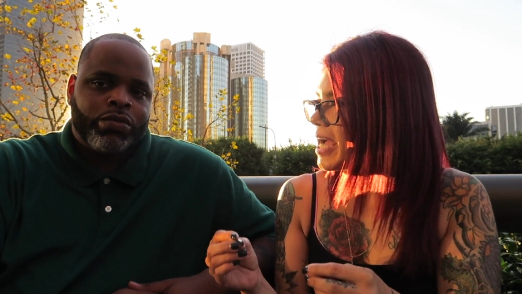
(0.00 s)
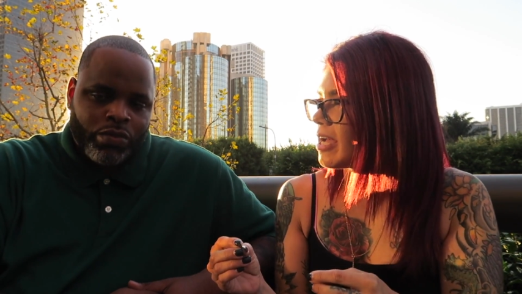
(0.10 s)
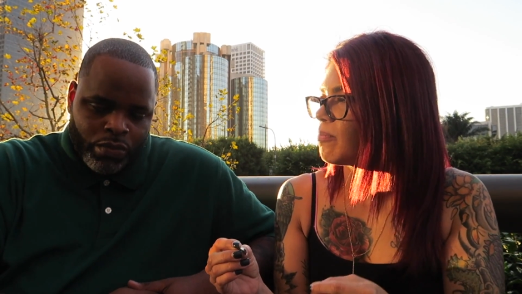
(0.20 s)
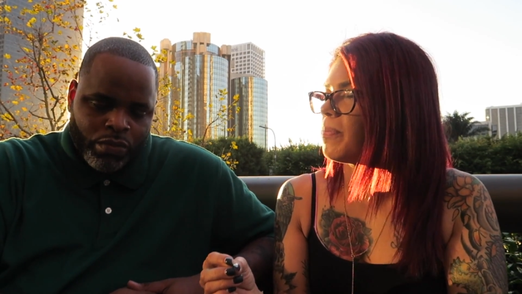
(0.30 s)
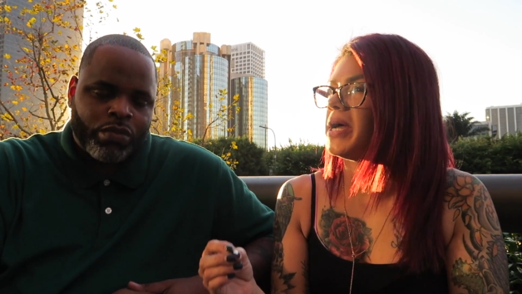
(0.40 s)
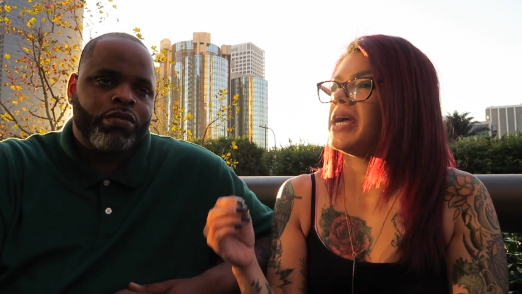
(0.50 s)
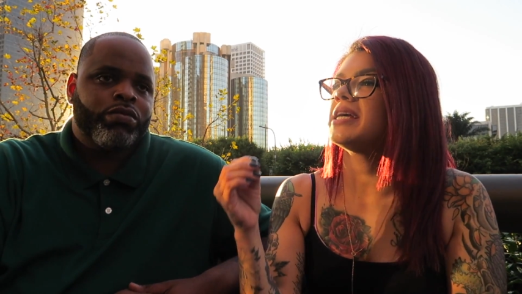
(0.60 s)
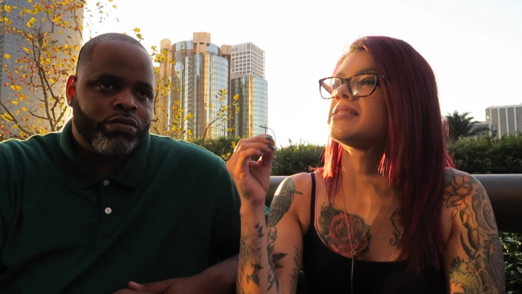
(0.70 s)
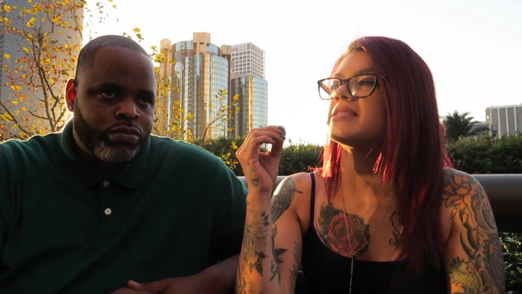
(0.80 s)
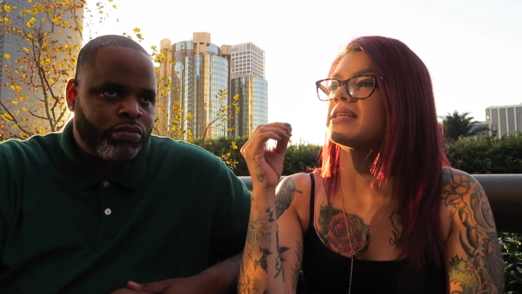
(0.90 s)
Speaker 1: day, mm -hmm. but mm-hmm.
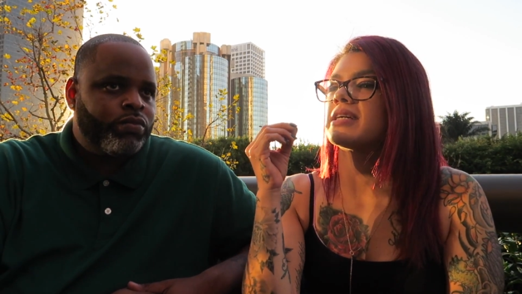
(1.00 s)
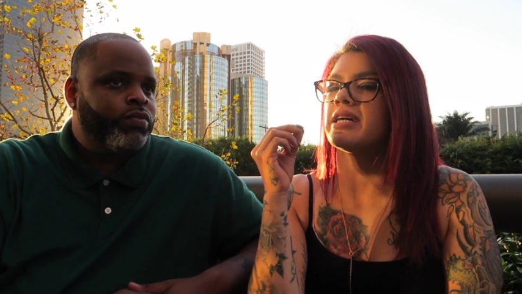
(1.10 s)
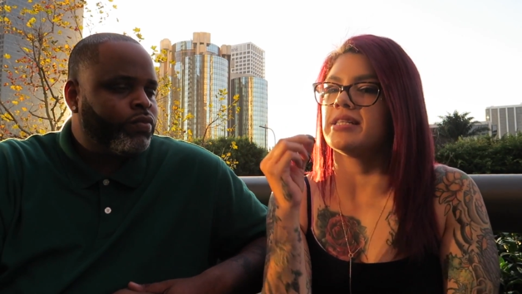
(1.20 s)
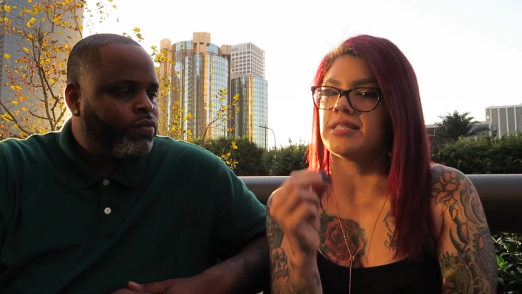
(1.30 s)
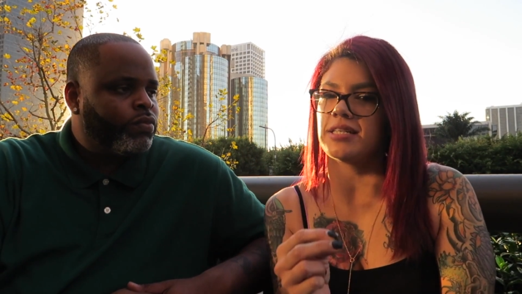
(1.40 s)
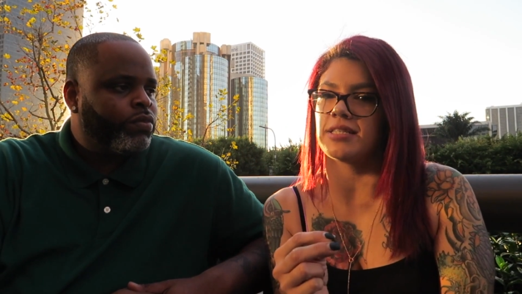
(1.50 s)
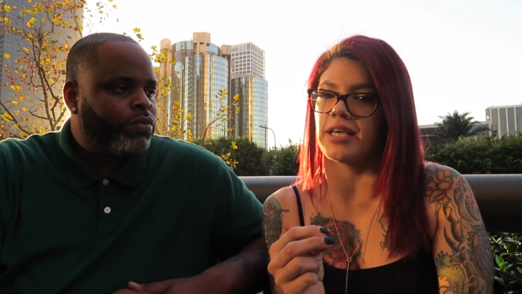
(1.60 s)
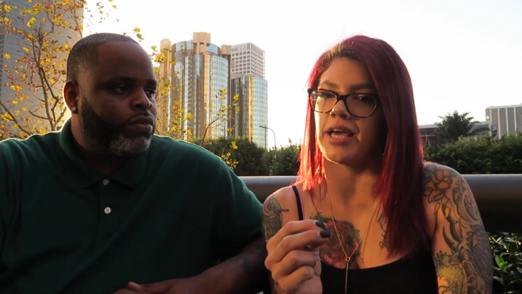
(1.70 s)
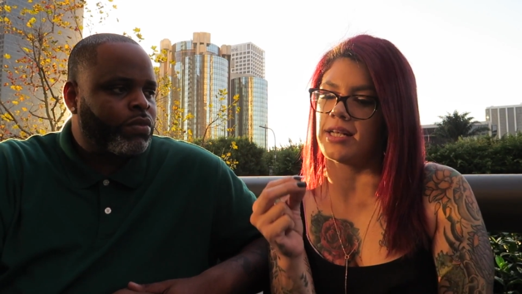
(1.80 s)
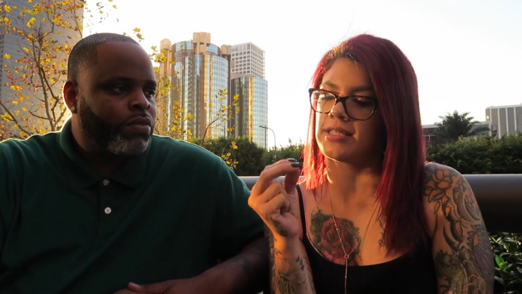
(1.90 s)
it's
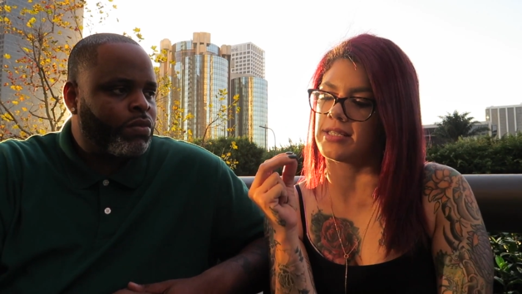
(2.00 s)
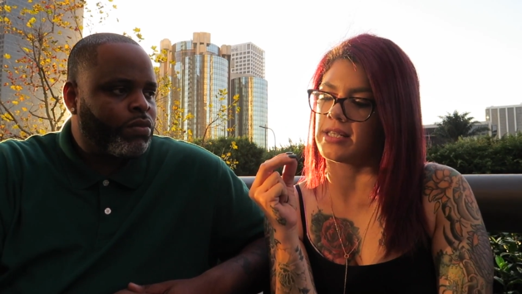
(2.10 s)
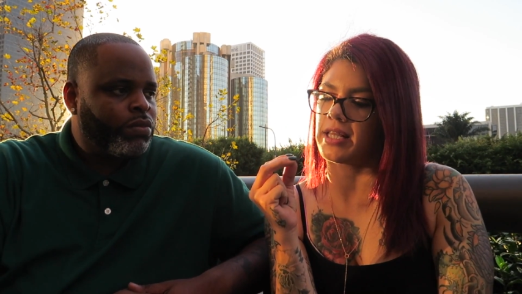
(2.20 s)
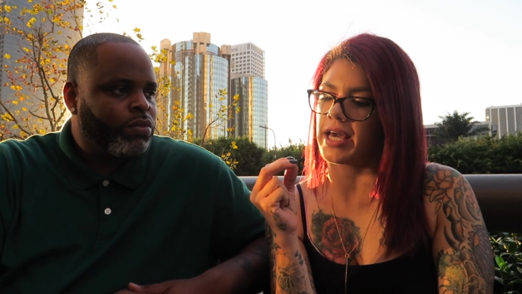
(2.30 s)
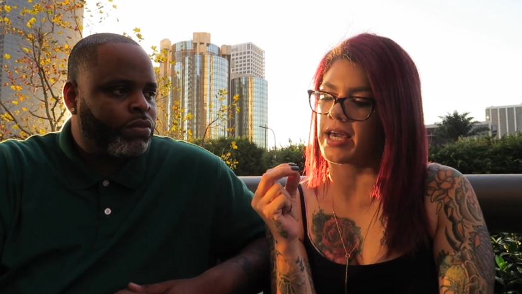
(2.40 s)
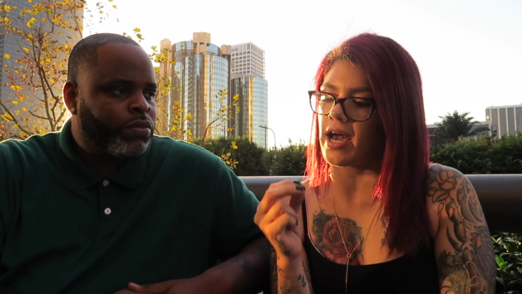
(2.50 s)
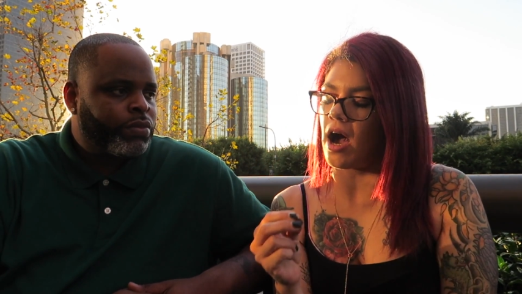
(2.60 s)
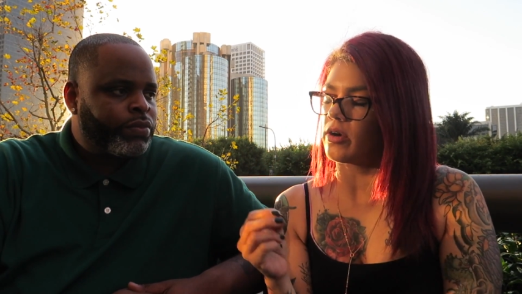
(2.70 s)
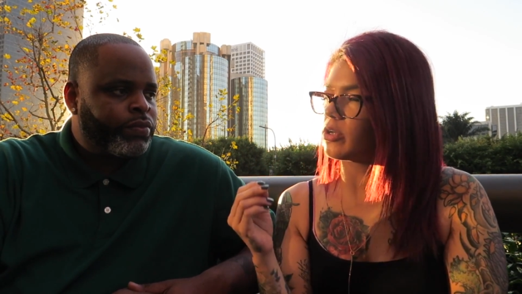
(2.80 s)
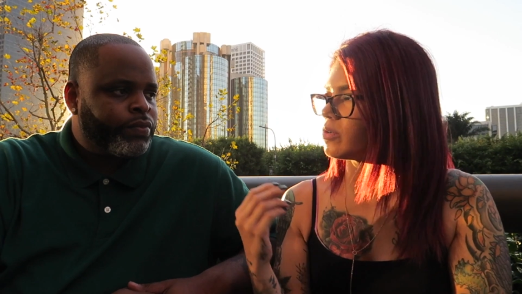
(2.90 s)
consistent. It's like
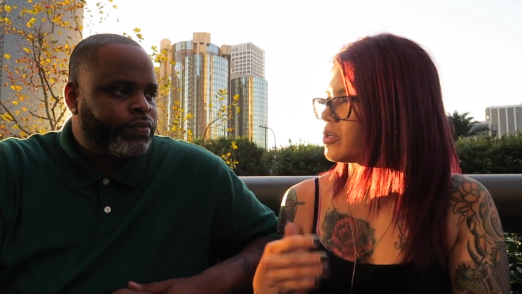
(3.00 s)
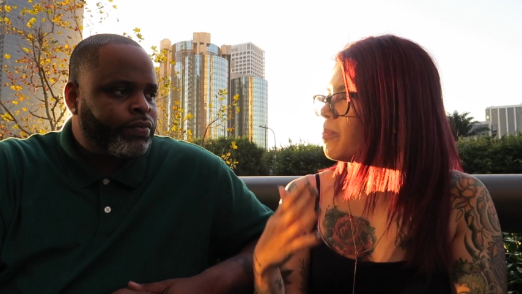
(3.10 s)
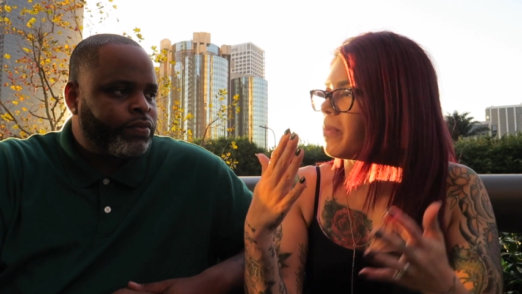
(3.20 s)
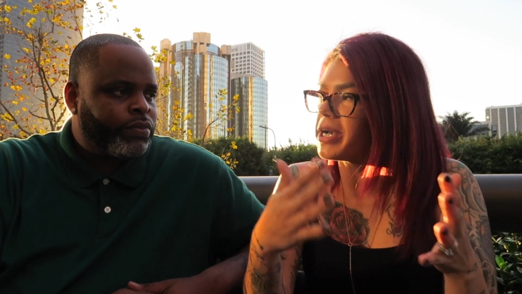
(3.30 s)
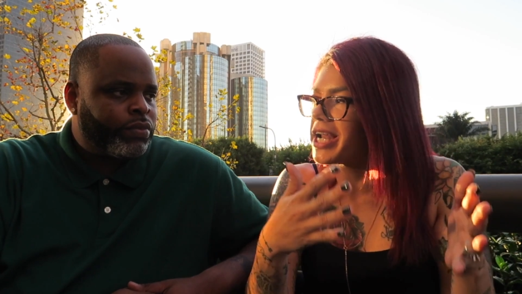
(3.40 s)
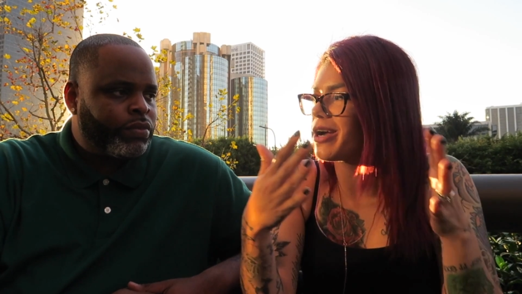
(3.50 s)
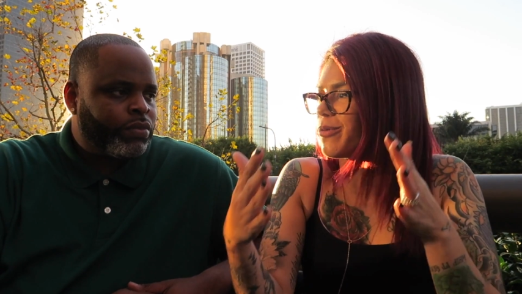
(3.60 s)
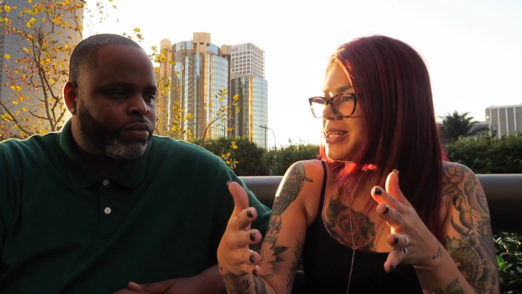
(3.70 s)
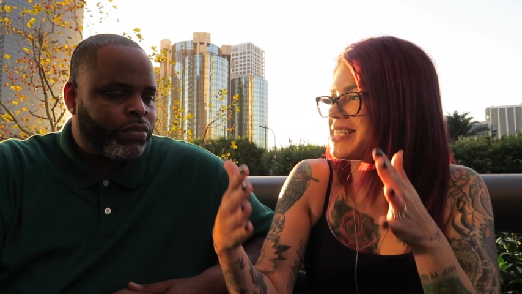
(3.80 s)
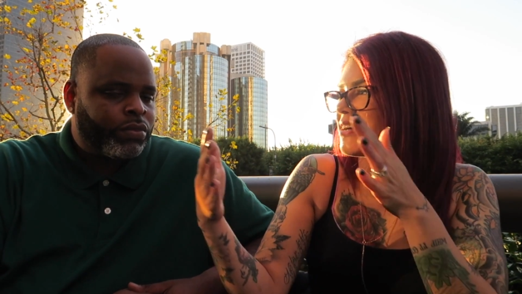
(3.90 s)
how you Monday,
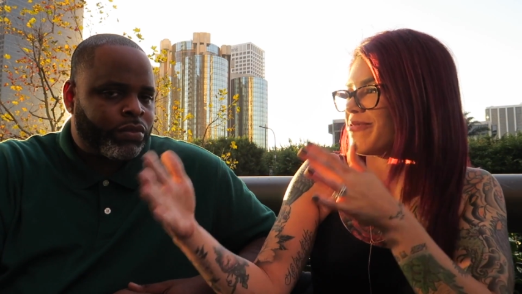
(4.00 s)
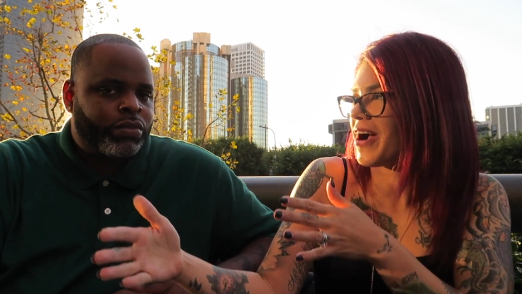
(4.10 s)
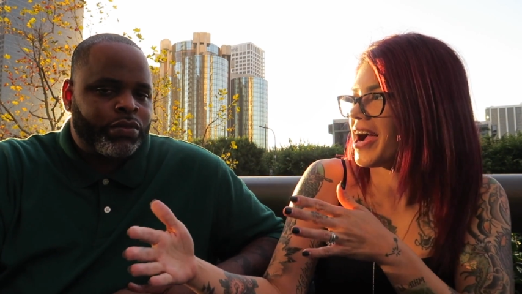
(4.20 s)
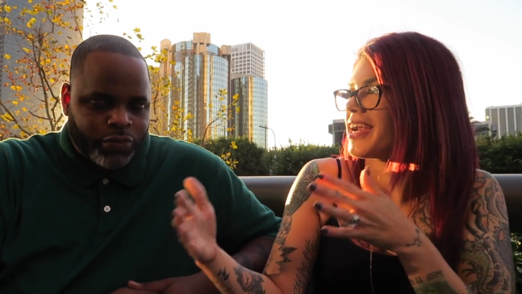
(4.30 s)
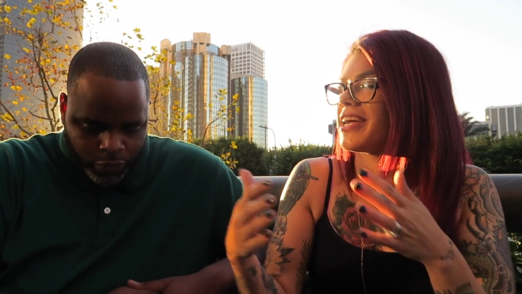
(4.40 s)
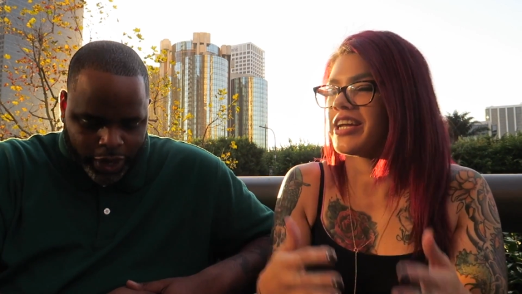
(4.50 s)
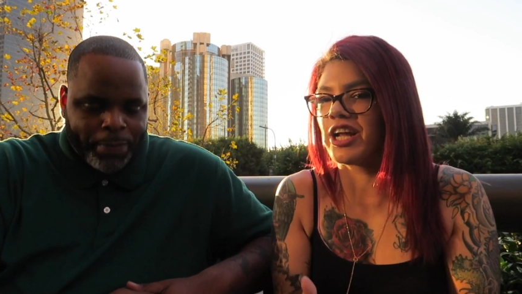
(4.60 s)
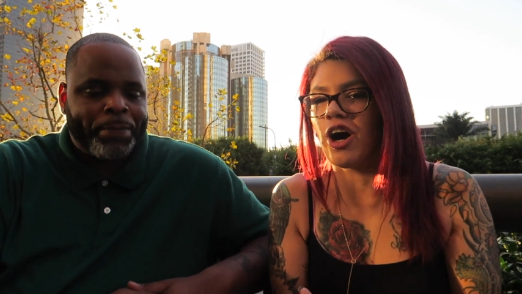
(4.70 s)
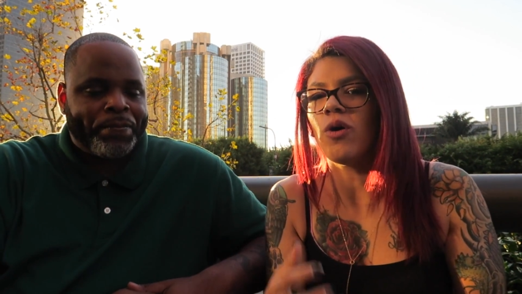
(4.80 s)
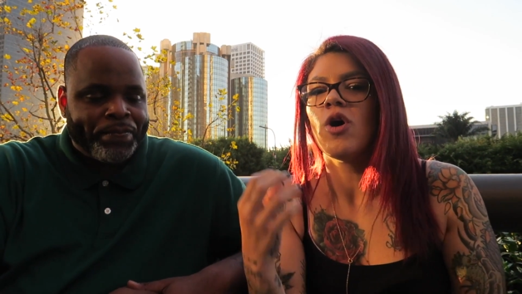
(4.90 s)
Wednesday, Friday, right. you
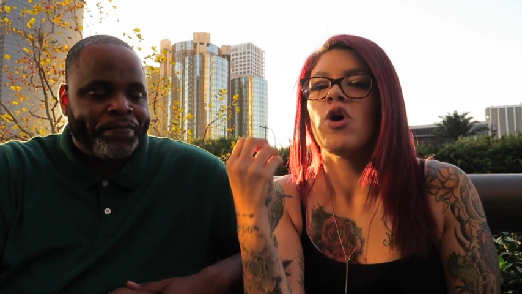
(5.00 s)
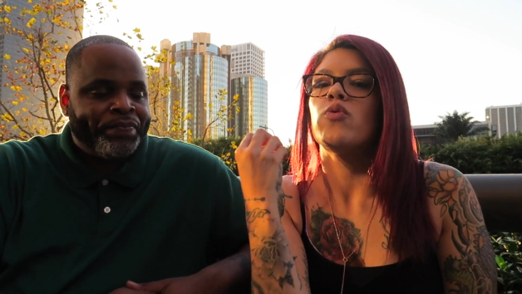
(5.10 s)
know?